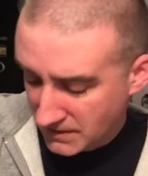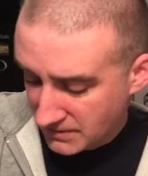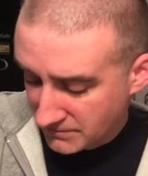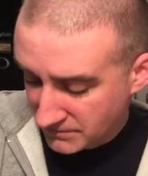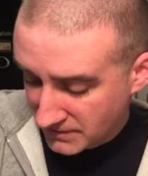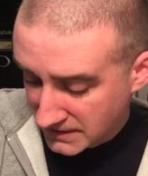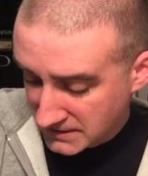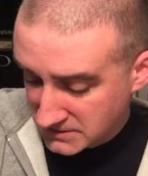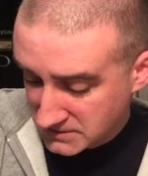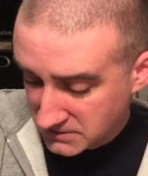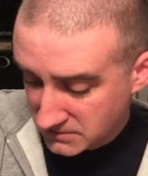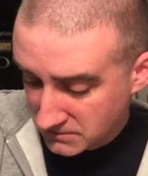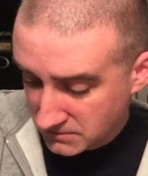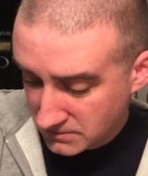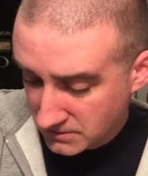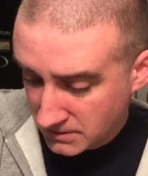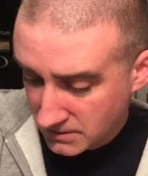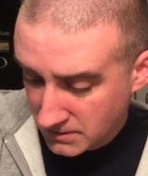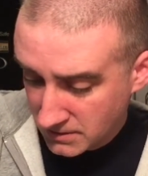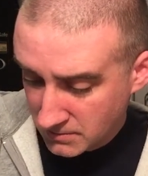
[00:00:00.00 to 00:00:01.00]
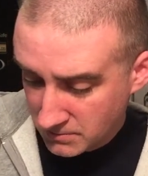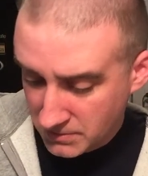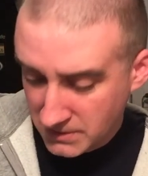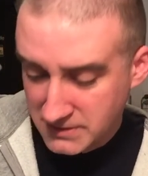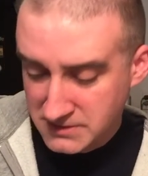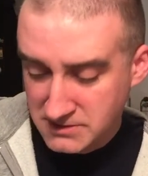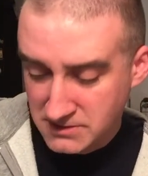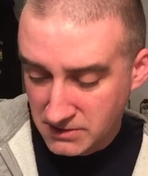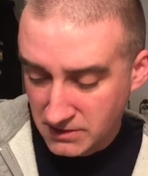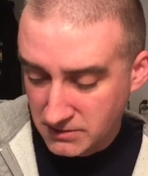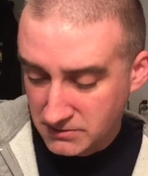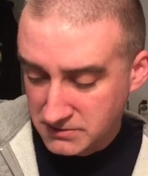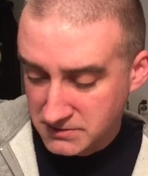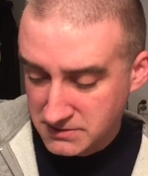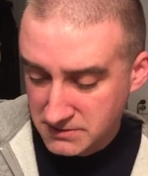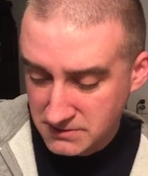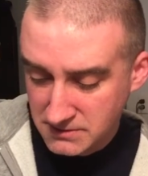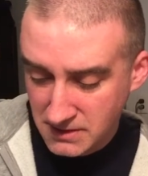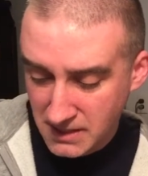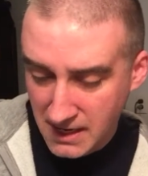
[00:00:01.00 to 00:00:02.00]
flight suit, but it's
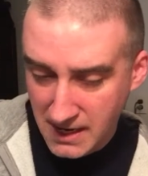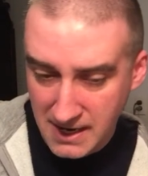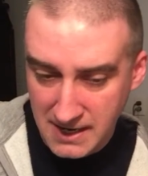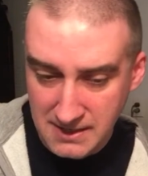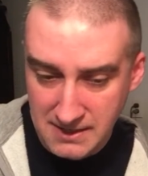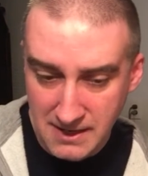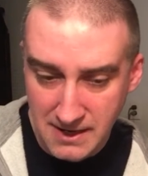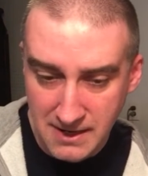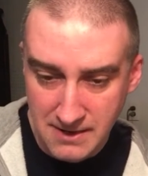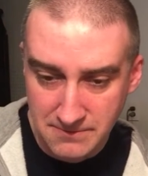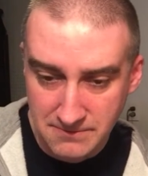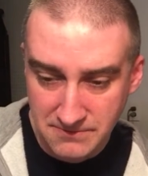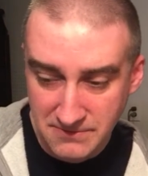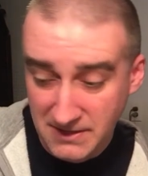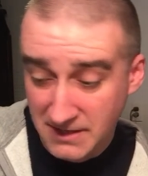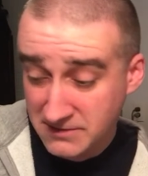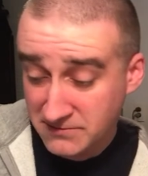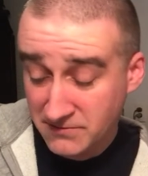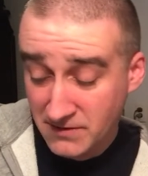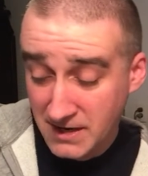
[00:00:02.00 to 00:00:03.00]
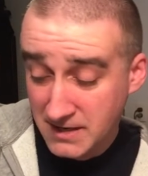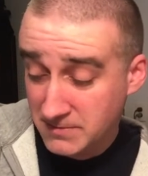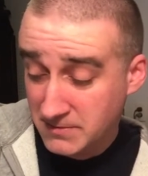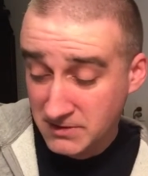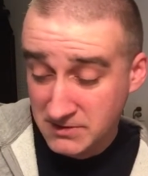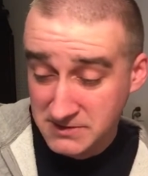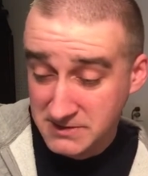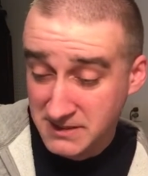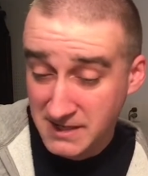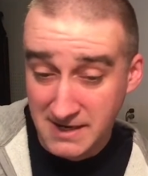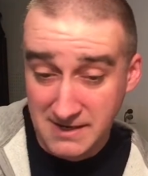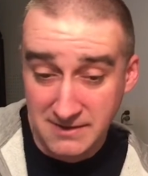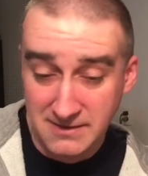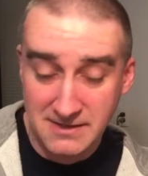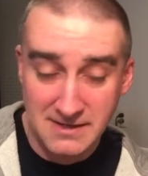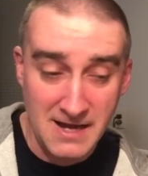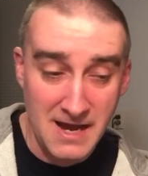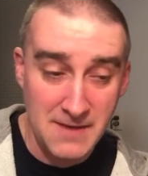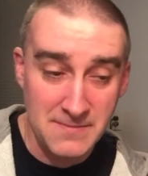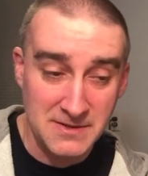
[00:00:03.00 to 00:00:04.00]
close, and that's fine because, again, in the
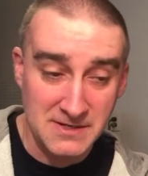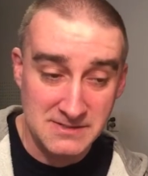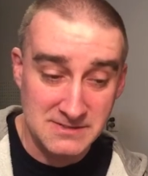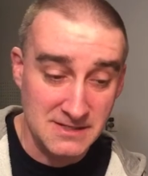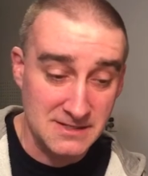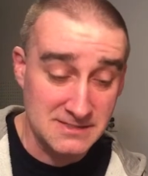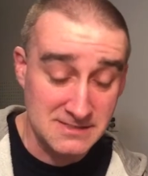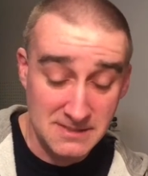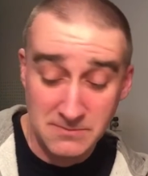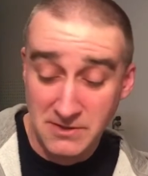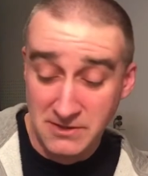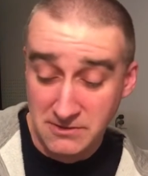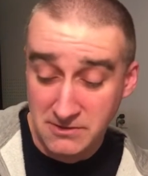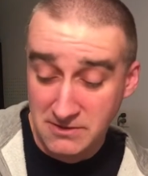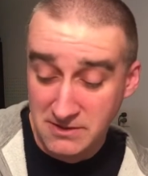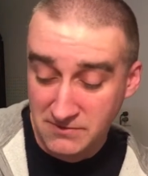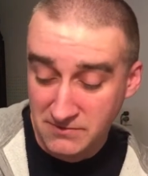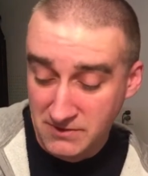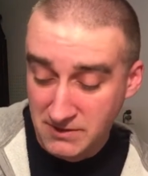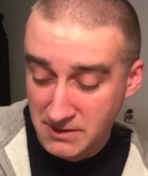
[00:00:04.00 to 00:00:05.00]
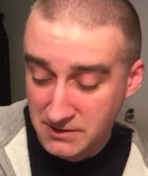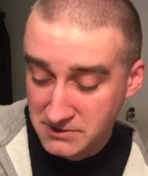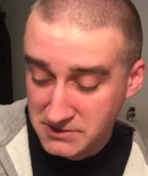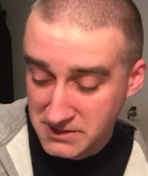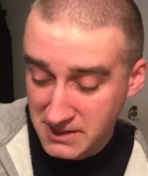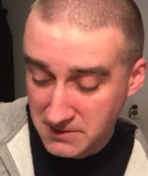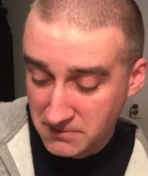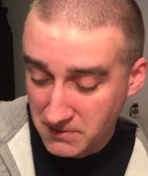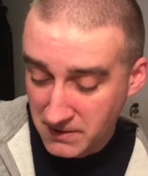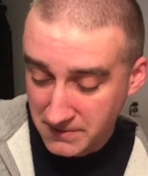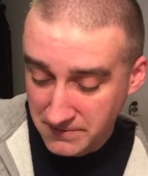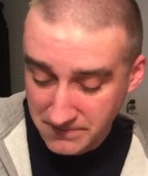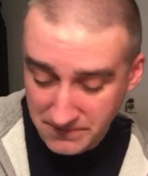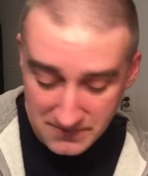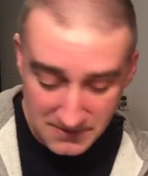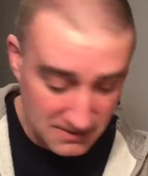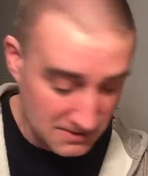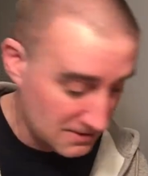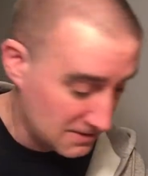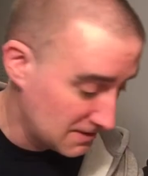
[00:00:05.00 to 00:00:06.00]
comics they seem like they're different colors anyway.
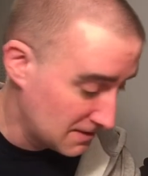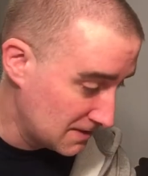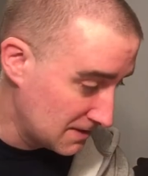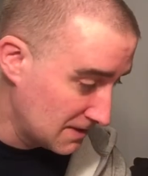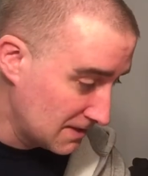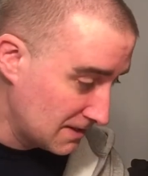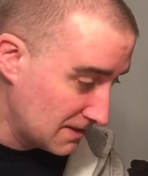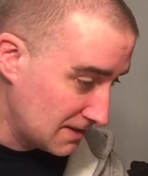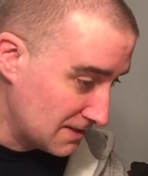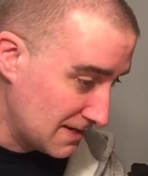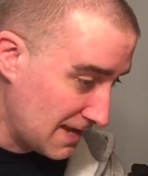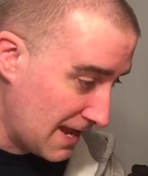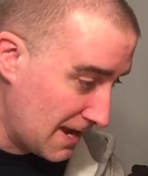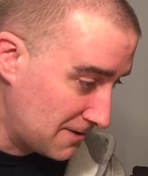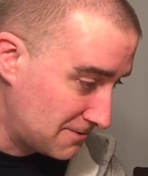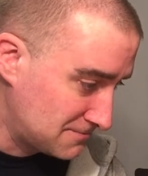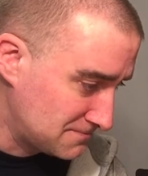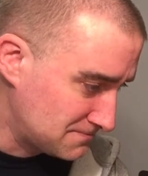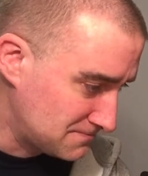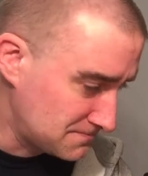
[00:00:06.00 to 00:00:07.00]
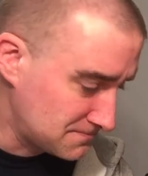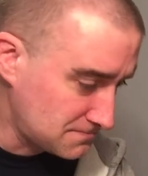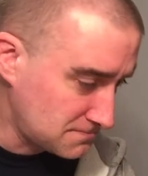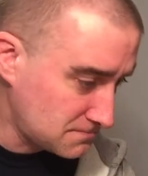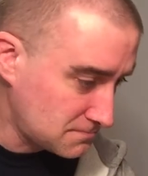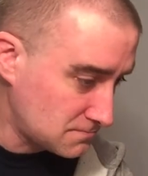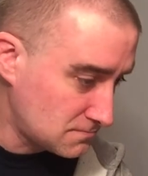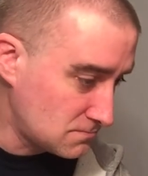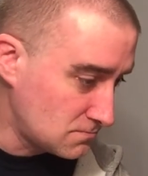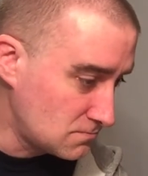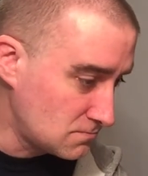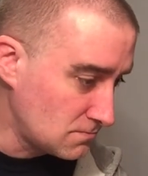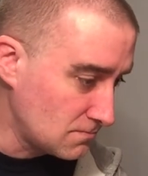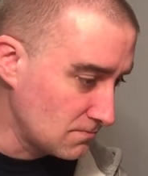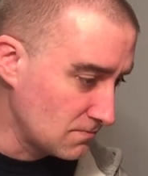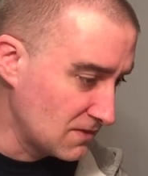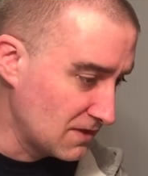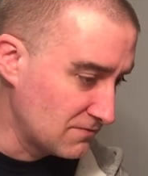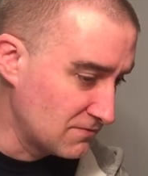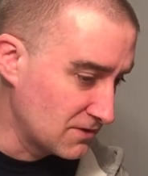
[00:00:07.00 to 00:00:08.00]
Now,
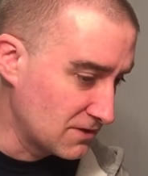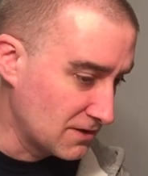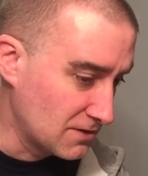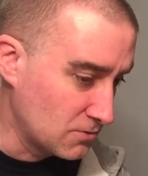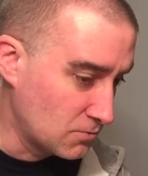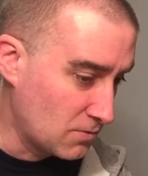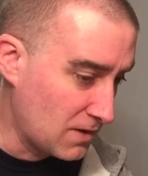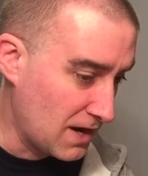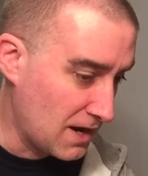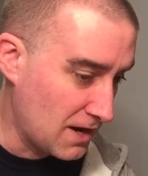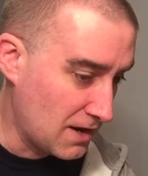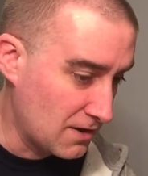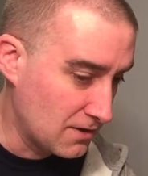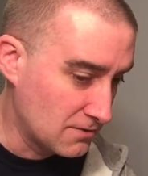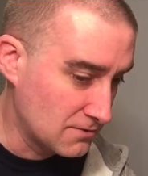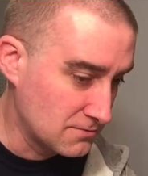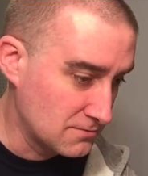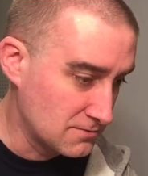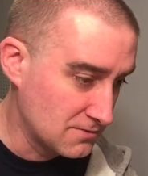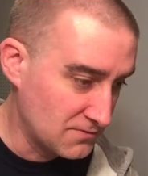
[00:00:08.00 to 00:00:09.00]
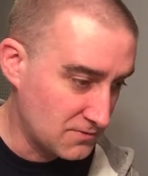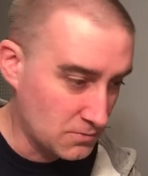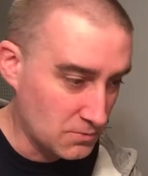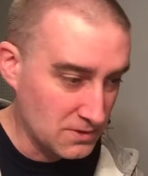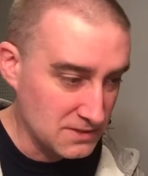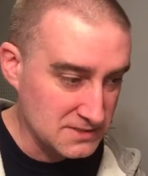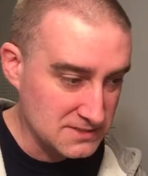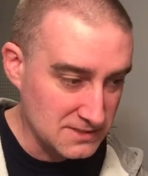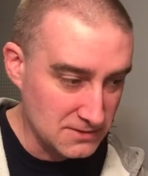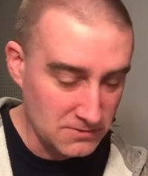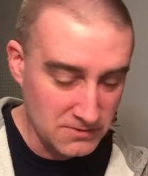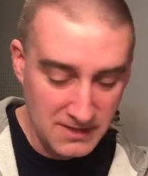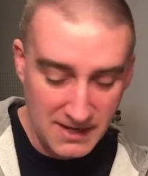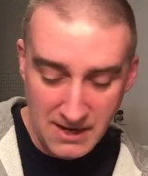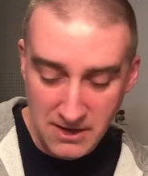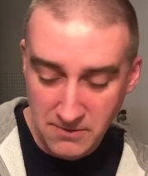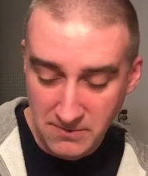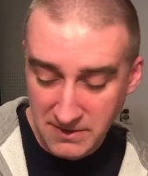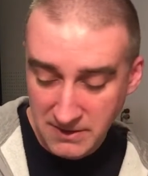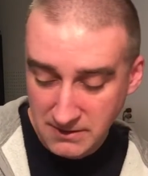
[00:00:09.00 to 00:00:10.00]
if you want to stick with the
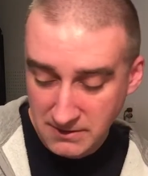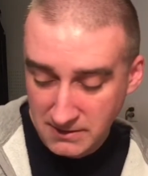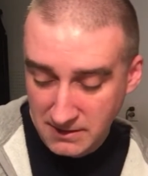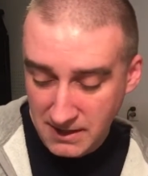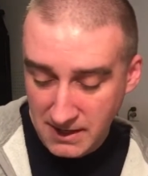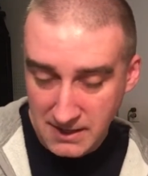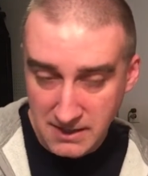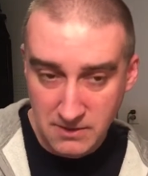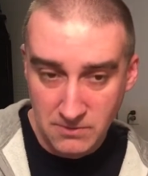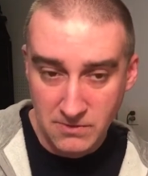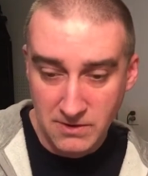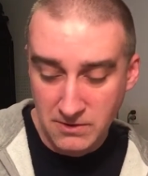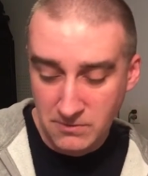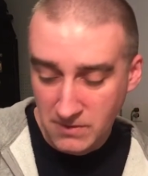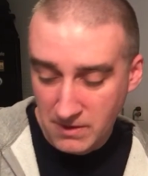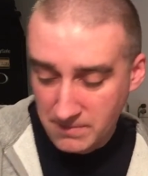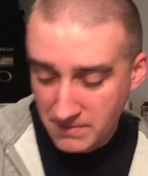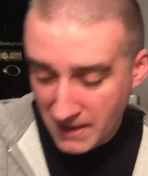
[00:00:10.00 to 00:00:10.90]
helmet and you want to wear